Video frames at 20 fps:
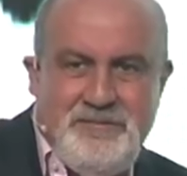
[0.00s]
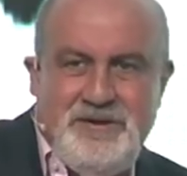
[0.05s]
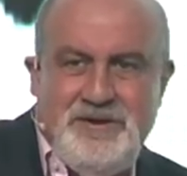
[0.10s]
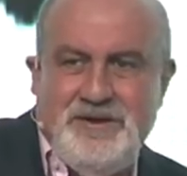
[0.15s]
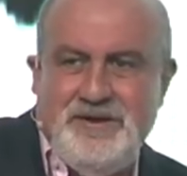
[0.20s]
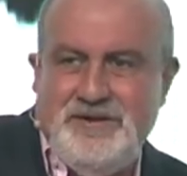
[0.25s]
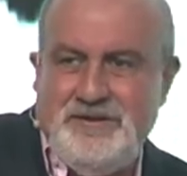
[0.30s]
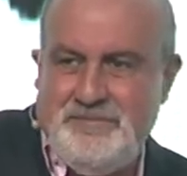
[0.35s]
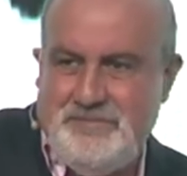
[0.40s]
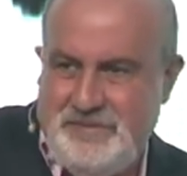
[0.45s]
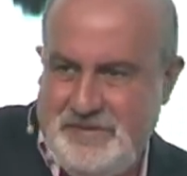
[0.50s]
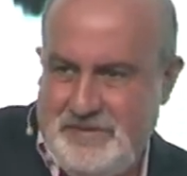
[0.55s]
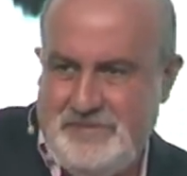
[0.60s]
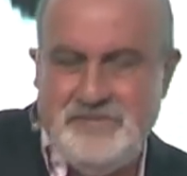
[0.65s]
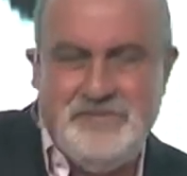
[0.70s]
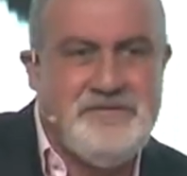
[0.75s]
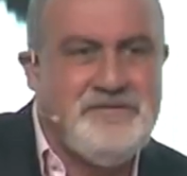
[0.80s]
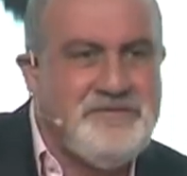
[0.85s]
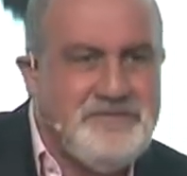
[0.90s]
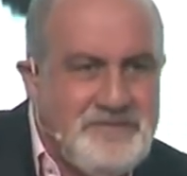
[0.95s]
by
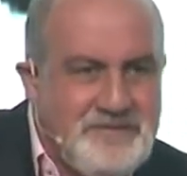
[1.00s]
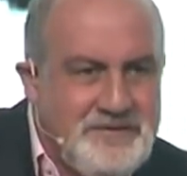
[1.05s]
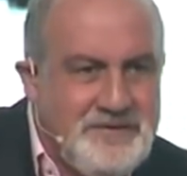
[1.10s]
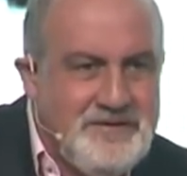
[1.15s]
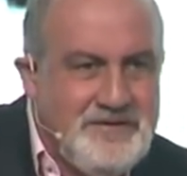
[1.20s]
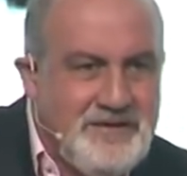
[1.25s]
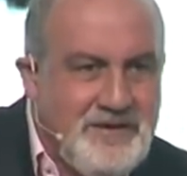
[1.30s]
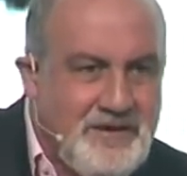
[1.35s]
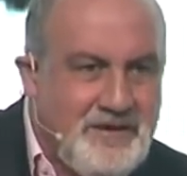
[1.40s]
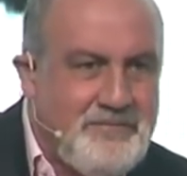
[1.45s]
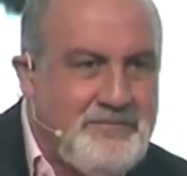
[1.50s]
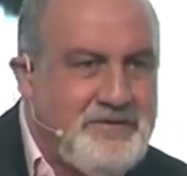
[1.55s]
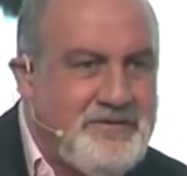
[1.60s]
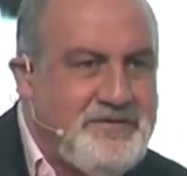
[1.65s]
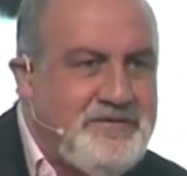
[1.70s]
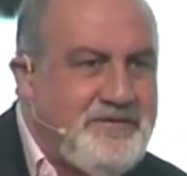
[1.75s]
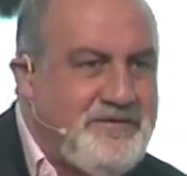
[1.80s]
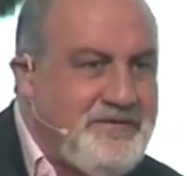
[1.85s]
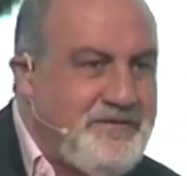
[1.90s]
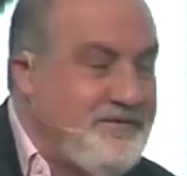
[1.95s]
peers are
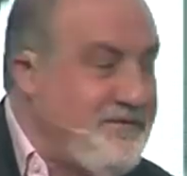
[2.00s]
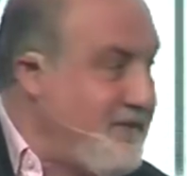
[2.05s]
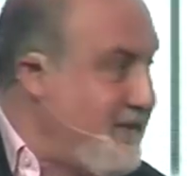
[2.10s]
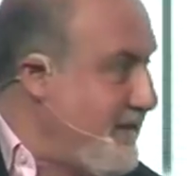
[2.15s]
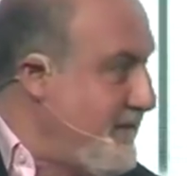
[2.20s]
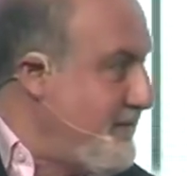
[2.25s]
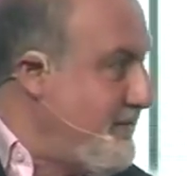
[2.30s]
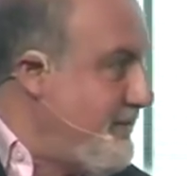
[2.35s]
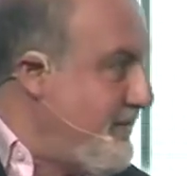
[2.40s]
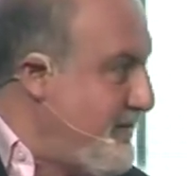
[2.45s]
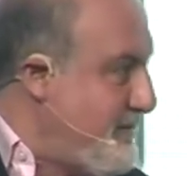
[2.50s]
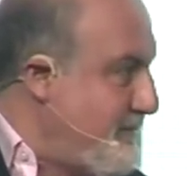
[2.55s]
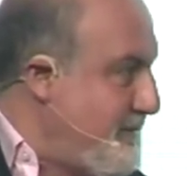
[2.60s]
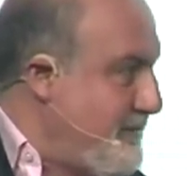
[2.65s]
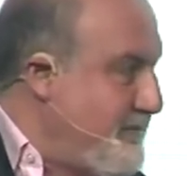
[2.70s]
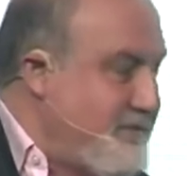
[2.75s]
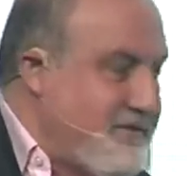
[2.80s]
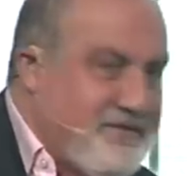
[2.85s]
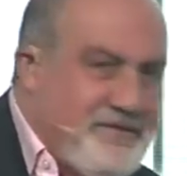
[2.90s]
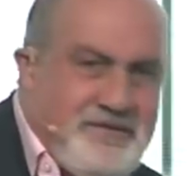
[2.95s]
businesses like the
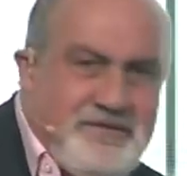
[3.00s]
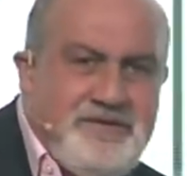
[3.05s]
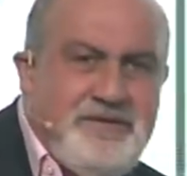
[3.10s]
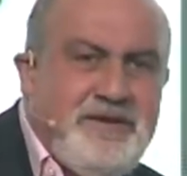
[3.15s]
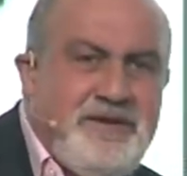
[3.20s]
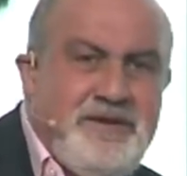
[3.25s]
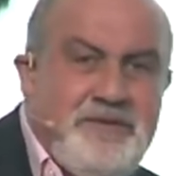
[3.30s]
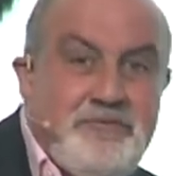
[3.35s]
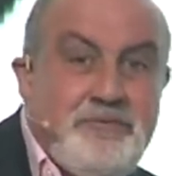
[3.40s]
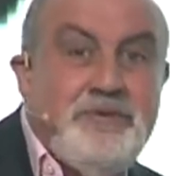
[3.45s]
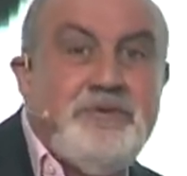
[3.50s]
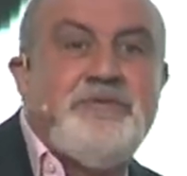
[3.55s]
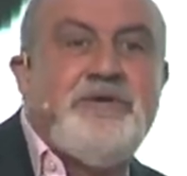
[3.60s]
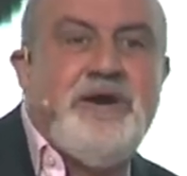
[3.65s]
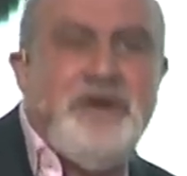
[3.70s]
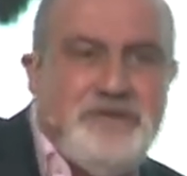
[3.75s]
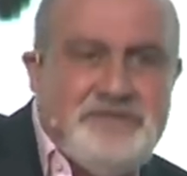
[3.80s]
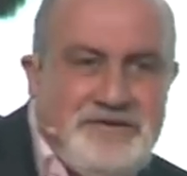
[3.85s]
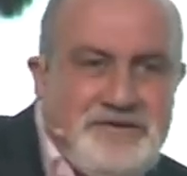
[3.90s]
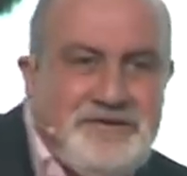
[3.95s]
restaurant business will
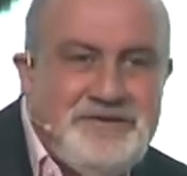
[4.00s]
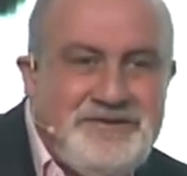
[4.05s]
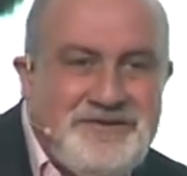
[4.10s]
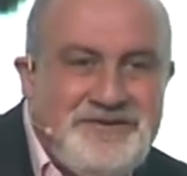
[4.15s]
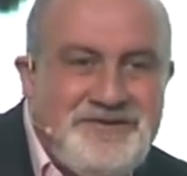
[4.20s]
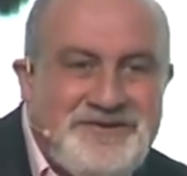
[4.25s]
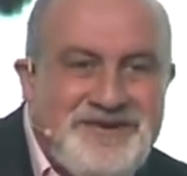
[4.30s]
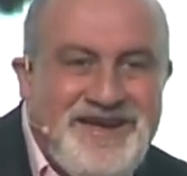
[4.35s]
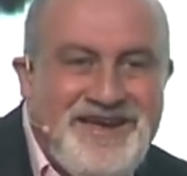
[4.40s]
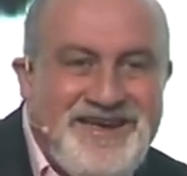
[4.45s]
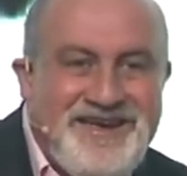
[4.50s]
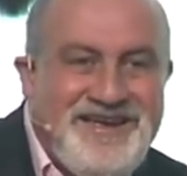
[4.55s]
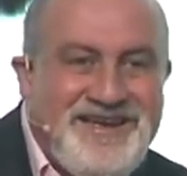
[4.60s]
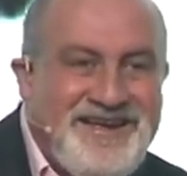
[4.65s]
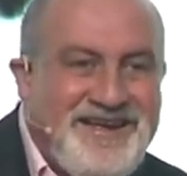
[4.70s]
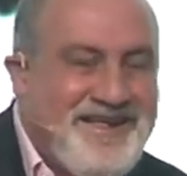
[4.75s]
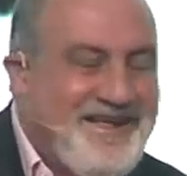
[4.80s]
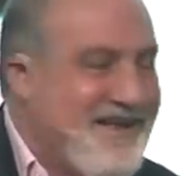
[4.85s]
rot, okay?